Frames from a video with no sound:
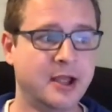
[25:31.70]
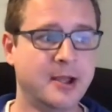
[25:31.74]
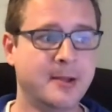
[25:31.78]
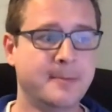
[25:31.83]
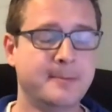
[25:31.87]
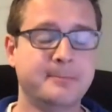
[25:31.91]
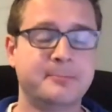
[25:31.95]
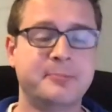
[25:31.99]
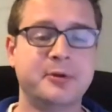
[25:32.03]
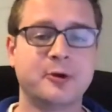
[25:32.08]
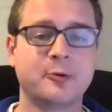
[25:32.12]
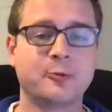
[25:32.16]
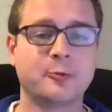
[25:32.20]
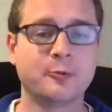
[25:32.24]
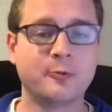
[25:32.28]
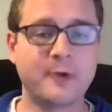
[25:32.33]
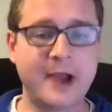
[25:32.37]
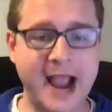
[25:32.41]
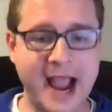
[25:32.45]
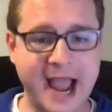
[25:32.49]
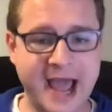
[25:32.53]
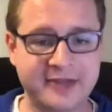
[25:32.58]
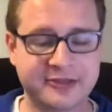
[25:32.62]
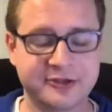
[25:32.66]
but
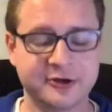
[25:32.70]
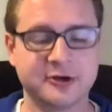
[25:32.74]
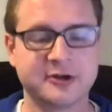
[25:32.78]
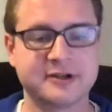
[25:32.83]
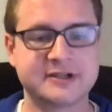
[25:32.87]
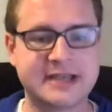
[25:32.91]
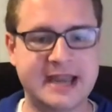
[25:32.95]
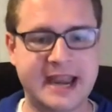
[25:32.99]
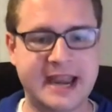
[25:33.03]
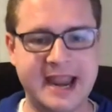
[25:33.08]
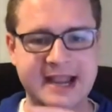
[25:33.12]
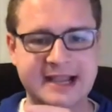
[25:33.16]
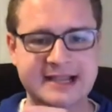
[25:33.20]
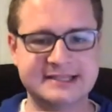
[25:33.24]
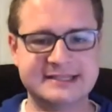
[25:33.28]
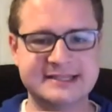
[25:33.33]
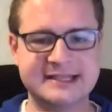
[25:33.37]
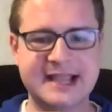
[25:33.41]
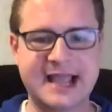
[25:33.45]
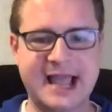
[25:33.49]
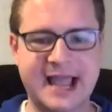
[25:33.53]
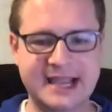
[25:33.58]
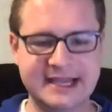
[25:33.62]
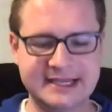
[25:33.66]
rather takes
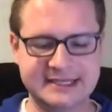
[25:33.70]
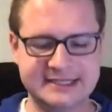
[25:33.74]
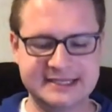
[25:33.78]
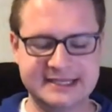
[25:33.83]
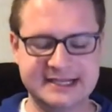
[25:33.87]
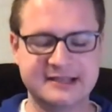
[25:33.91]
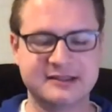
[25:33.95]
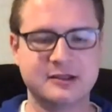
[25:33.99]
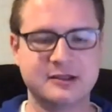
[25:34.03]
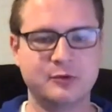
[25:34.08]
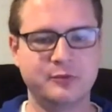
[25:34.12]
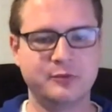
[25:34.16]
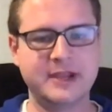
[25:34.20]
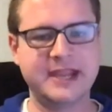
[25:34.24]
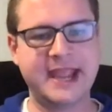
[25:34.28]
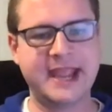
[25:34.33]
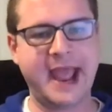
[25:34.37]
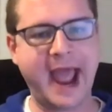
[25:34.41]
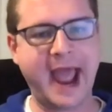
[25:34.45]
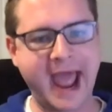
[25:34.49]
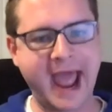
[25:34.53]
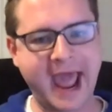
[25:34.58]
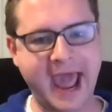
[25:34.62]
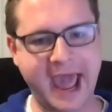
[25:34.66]
the idea that we
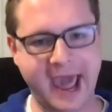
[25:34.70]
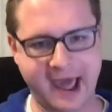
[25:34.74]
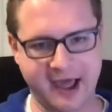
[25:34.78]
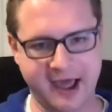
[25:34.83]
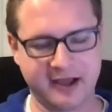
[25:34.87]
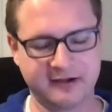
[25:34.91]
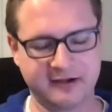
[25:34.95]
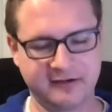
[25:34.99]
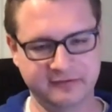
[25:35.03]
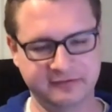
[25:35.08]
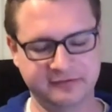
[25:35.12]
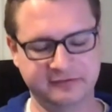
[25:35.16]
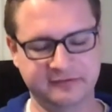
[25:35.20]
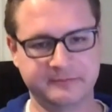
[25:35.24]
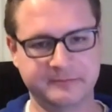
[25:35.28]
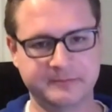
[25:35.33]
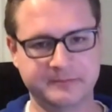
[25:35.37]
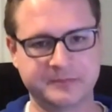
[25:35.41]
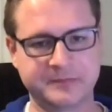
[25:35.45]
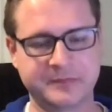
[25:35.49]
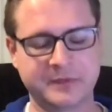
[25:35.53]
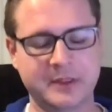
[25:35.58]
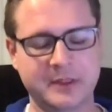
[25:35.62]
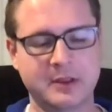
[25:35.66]
have,
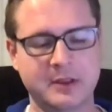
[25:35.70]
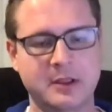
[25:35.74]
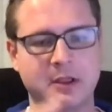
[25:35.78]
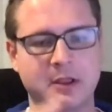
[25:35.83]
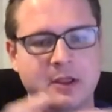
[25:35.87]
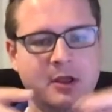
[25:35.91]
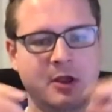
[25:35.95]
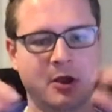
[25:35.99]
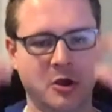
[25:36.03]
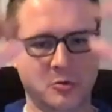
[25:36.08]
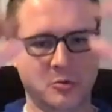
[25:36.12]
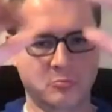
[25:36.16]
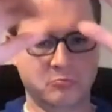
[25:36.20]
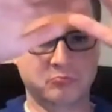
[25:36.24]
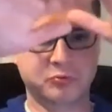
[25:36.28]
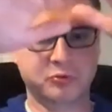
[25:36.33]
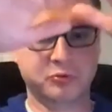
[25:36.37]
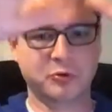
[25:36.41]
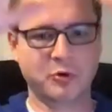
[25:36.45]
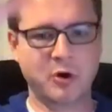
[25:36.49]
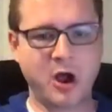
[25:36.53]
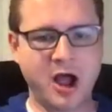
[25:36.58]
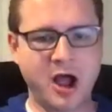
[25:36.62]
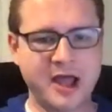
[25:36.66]

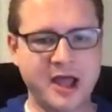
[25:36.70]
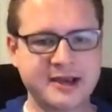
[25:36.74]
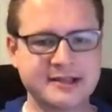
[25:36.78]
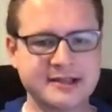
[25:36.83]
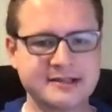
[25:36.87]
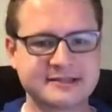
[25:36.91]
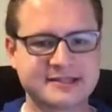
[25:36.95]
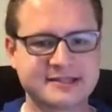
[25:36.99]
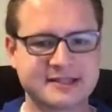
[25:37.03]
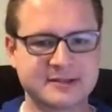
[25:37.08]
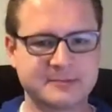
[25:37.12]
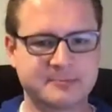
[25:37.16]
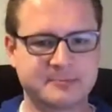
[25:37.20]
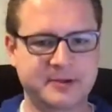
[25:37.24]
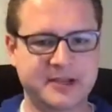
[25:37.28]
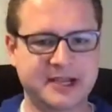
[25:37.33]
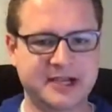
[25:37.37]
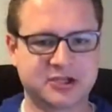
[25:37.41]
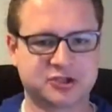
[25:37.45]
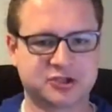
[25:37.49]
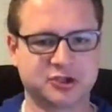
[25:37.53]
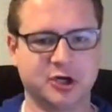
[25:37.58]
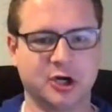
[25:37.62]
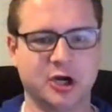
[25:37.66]
broadens the
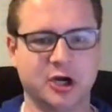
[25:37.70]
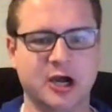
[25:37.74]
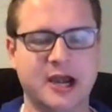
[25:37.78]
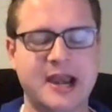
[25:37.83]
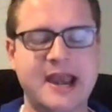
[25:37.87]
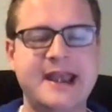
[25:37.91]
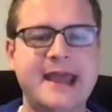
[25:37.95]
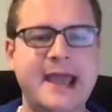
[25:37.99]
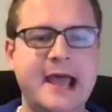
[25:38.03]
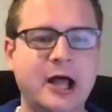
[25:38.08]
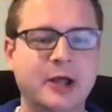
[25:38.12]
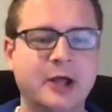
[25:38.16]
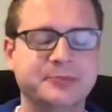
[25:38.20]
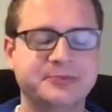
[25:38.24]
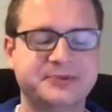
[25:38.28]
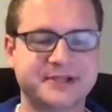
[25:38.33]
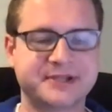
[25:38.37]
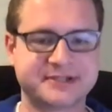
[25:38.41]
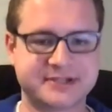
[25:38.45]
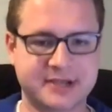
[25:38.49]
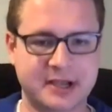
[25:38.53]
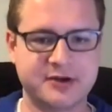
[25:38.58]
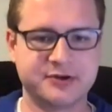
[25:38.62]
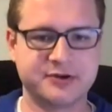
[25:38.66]
picture, and helps
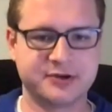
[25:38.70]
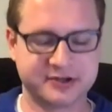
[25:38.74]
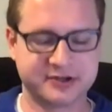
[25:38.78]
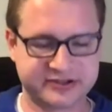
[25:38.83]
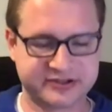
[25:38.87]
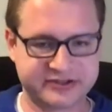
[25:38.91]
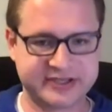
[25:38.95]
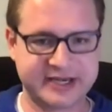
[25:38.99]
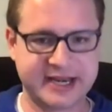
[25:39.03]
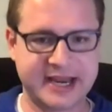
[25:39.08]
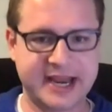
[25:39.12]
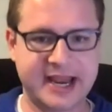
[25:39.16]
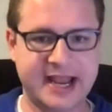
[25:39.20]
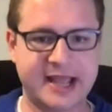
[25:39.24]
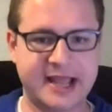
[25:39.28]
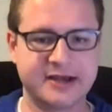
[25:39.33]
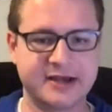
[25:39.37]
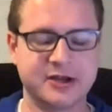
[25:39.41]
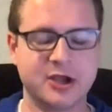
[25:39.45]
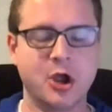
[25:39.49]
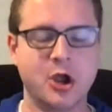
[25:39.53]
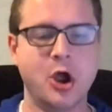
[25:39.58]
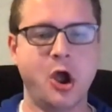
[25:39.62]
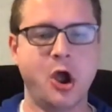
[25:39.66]
us
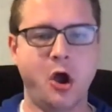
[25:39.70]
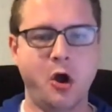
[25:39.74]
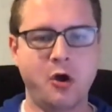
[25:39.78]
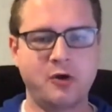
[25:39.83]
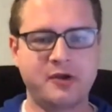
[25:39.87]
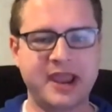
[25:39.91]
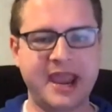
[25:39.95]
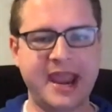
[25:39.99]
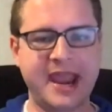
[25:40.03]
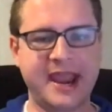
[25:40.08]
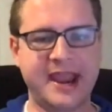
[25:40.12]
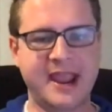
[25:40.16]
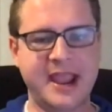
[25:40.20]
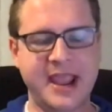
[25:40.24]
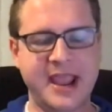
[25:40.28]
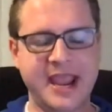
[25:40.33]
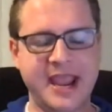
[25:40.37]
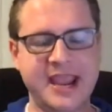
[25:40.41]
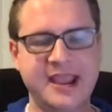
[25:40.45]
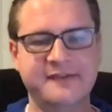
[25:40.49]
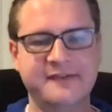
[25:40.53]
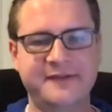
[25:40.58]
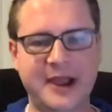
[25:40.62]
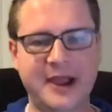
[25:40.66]
understand, okay,
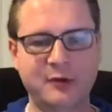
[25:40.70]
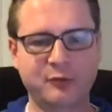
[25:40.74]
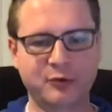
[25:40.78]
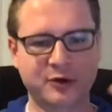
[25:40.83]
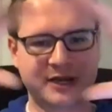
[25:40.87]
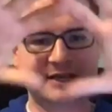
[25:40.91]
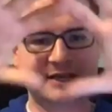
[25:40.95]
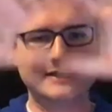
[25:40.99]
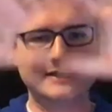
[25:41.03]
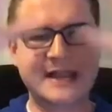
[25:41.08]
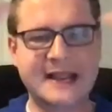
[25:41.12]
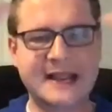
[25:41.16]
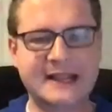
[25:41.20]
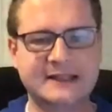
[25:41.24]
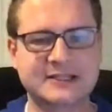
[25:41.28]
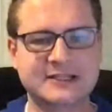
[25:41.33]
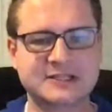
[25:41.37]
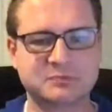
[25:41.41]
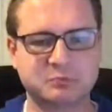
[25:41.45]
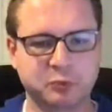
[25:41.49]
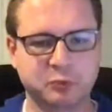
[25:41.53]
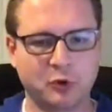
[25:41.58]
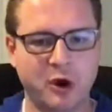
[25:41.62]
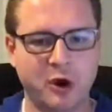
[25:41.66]
if I were to take this
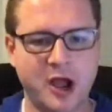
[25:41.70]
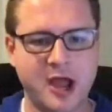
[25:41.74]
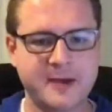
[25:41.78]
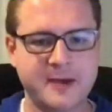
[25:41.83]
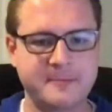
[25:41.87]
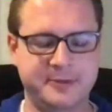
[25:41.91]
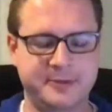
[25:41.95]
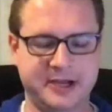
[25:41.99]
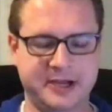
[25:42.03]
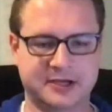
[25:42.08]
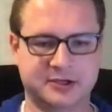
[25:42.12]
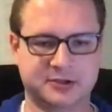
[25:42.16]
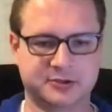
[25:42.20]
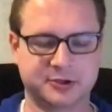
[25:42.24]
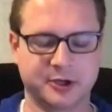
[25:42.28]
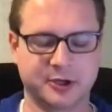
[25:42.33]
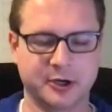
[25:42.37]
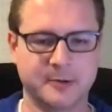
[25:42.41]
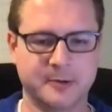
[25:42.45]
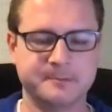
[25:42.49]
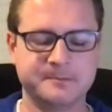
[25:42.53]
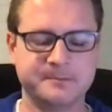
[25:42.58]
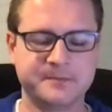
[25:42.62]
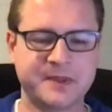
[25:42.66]
broad
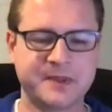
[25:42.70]
picture